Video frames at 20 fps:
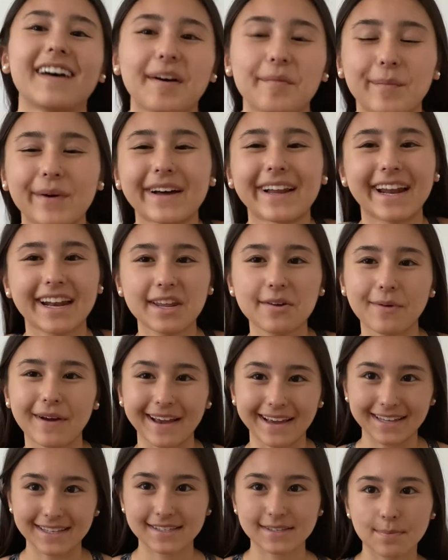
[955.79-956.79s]
But
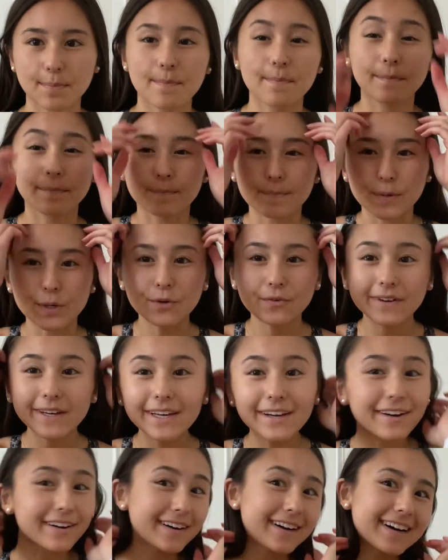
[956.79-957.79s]
anyways,
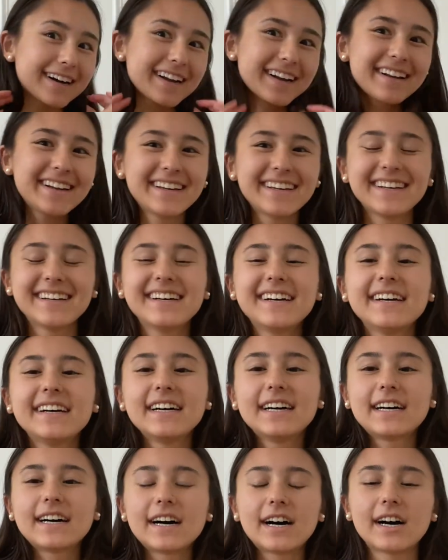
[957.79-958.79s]
moving on.
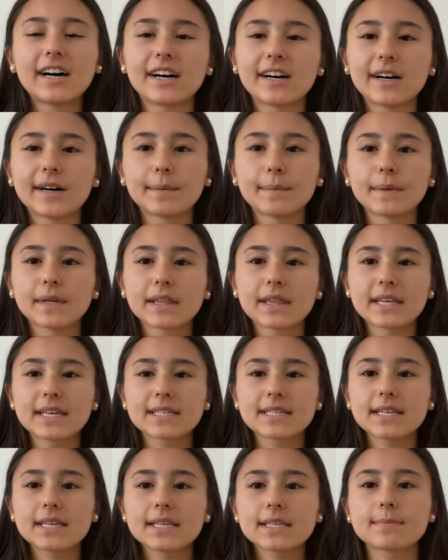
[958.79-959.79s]
Um,
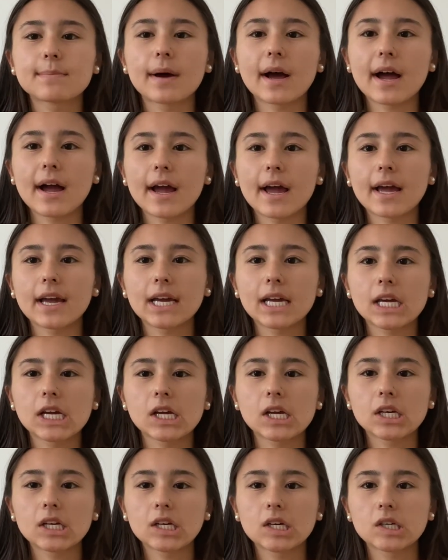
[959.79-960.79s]
this is
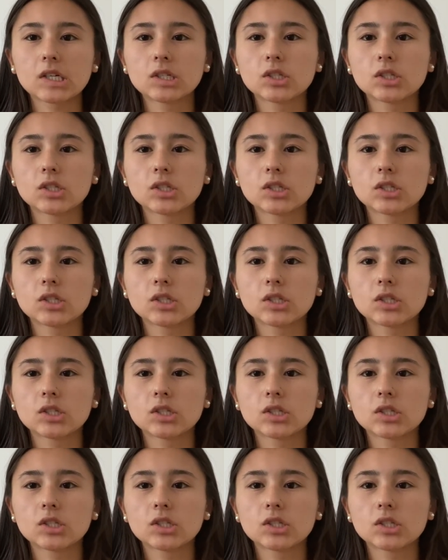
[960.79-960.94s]
my,